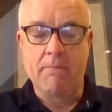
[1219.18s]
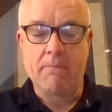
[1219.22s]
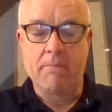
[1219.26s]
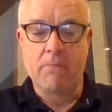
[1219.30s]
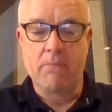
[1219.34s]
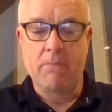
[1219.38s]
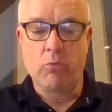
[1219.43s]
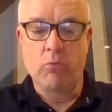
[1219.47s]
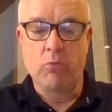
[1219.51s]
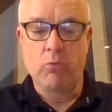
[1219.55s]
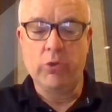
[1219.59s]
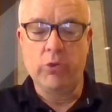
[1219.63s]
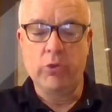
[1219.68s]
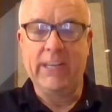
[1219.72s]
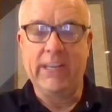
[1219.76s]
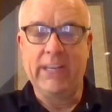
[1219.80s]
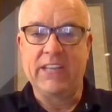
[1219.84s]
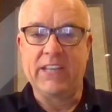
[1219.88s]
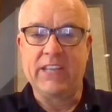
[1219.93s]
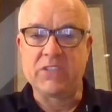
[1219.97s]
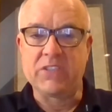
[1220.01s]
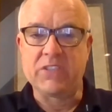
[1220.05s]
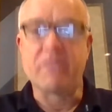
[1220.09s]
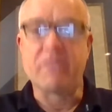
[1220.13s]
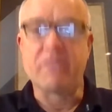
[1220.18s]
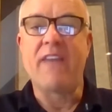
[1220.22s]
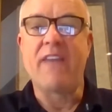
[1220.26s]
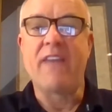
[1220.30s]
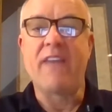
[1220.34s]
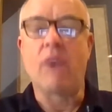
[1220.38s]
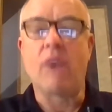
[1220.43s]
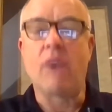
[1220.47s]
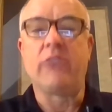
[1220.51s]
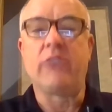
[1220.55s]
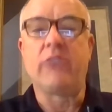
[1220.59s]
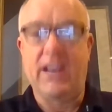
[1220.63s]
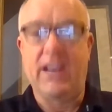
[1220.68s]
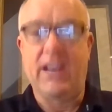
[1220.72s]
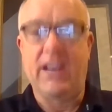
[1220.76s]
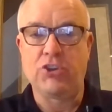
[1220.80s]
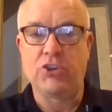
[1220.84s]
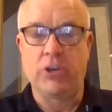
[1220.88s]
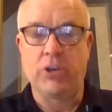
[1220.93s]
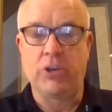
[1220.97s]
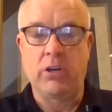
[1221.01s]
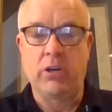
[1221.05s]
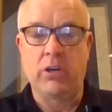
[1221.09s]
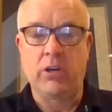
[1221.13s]
really is the
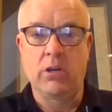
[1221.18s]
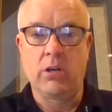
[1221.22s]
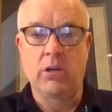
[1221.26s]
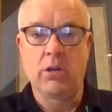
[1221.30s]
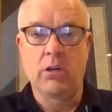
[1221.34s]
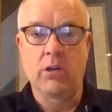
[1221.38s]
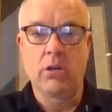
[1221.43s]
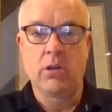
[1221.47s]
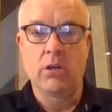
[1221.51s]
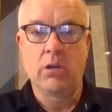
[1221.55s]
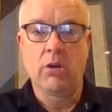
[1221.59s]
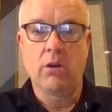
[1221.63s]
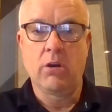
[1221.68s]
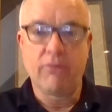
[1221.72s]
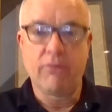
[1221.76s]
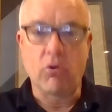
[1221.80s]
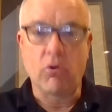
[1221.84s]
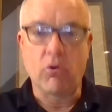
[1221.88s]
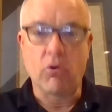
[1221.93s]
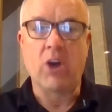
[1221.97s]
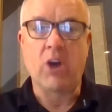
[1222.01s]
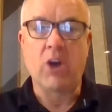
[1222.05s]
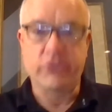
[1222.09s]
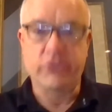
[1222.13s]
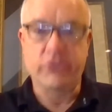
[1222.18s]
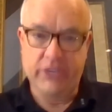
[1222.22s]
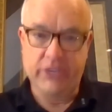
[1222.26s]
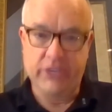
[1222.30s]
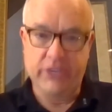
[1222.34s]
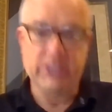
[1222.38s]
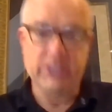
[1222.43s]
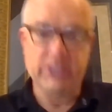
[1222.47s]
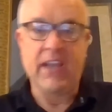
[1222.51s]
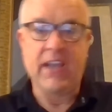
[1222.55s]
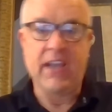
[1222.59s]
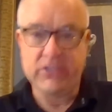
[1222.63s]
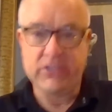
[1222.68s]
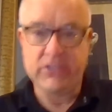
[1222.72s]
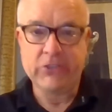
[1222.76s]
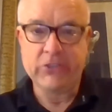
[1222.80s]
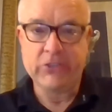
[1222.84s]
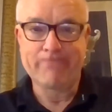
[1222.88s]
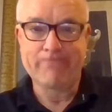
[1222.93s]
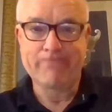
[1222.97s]
foundation for our success.